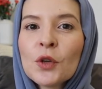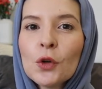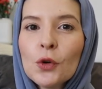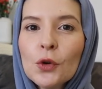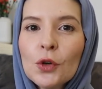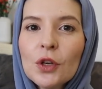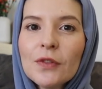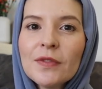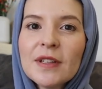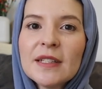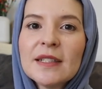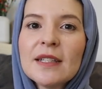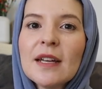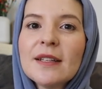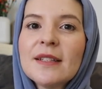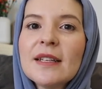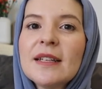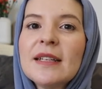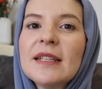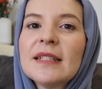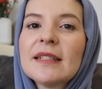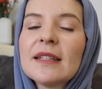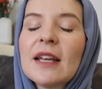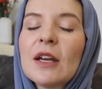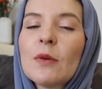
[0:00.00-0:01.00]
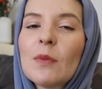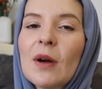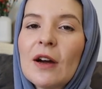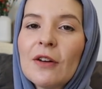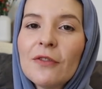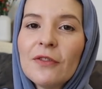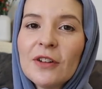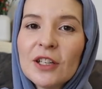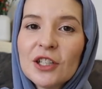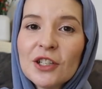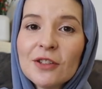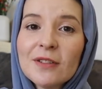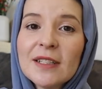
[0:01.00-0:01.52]
All of a sudden it's like, wow,
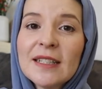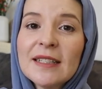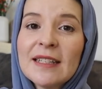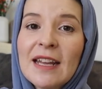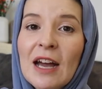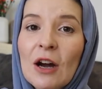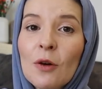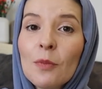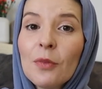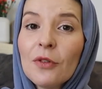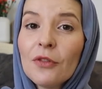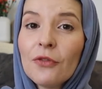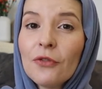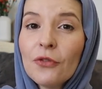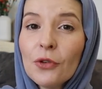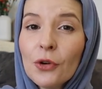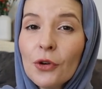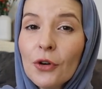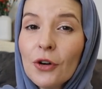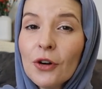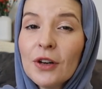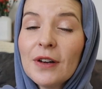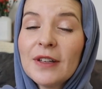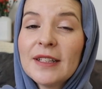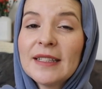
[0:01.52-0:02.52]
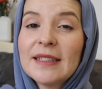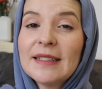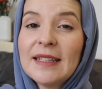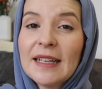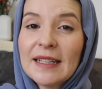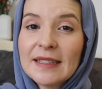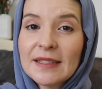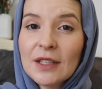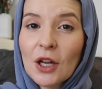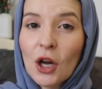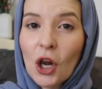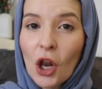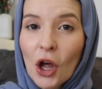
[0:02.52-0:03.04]
Fajr is now before
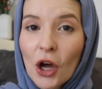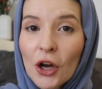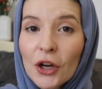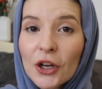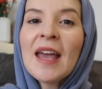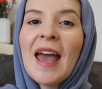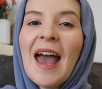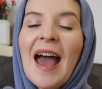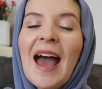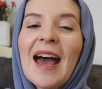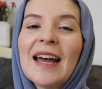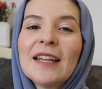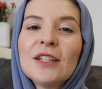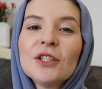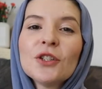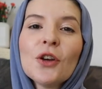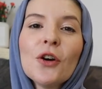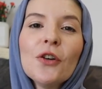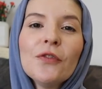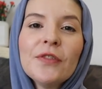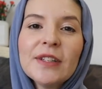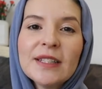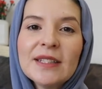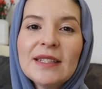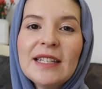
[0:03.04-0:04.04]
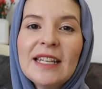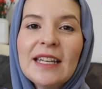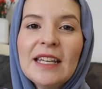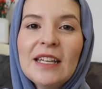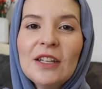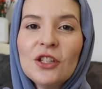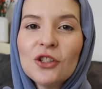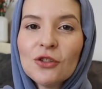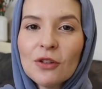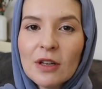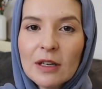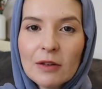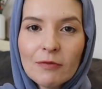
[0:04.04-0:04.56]
6 o'clock. And
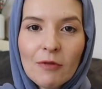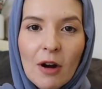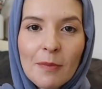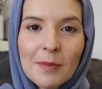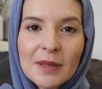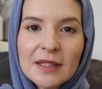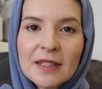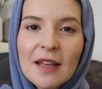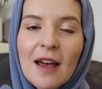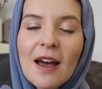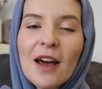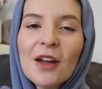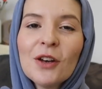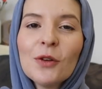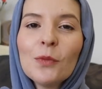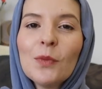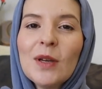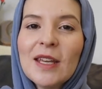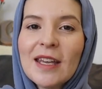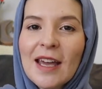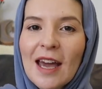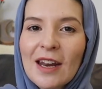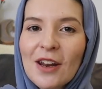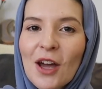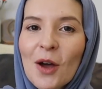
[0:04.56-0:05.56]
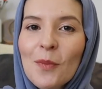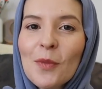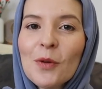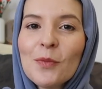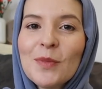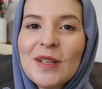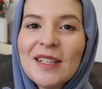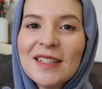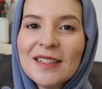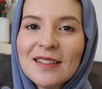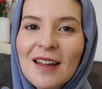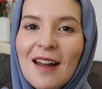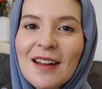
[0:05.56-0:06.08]
obviously during Ramadan, we get up and
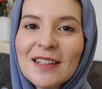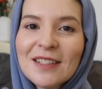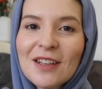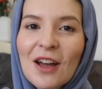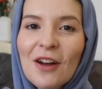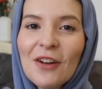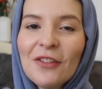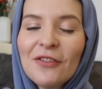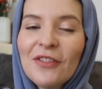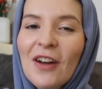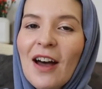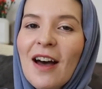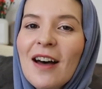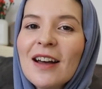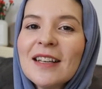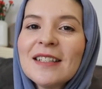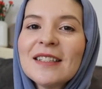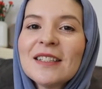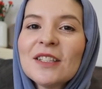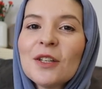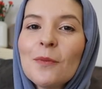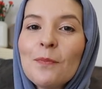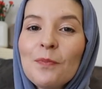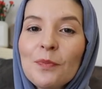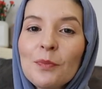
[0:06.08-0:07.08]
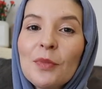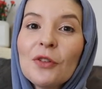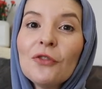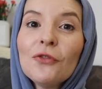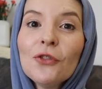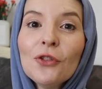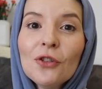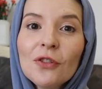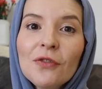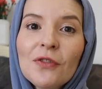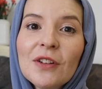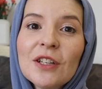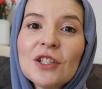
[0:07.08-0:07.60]
we start our fast
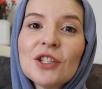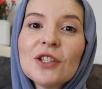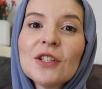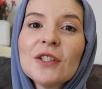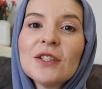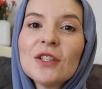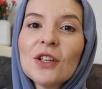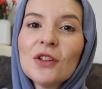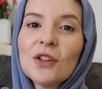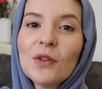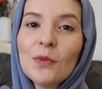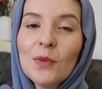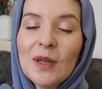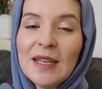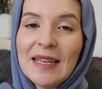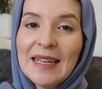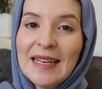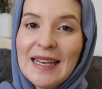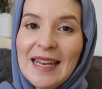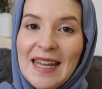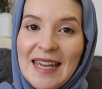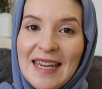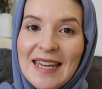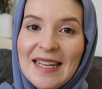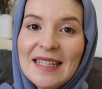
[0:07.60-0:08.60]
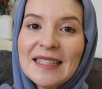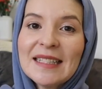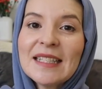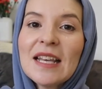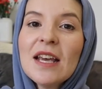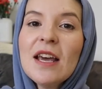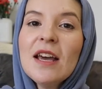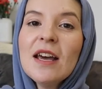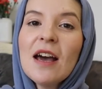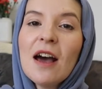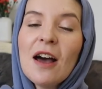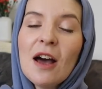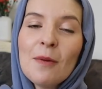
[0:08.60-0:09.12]
before Fajr so that we can eat
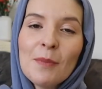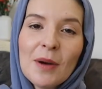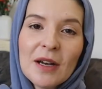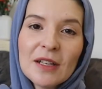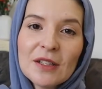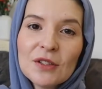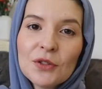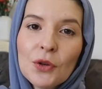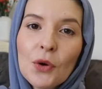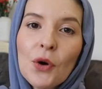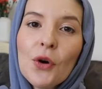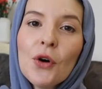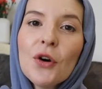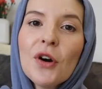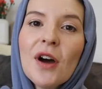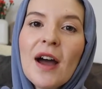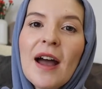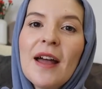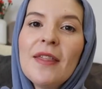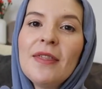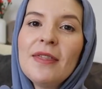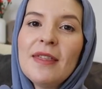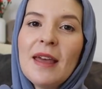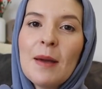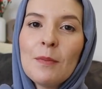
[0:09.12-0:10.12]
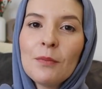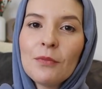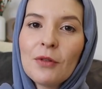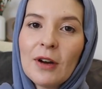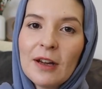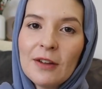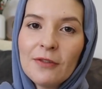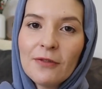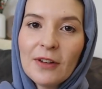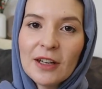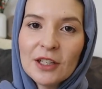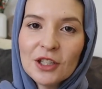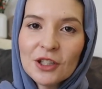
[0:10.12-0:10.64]
our suhoor and then
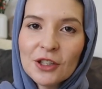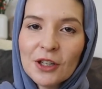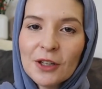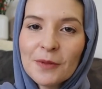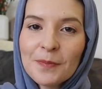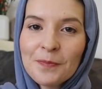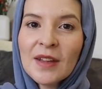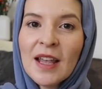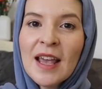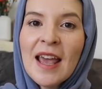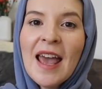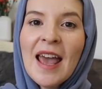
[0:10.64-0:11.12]
pray Fajr.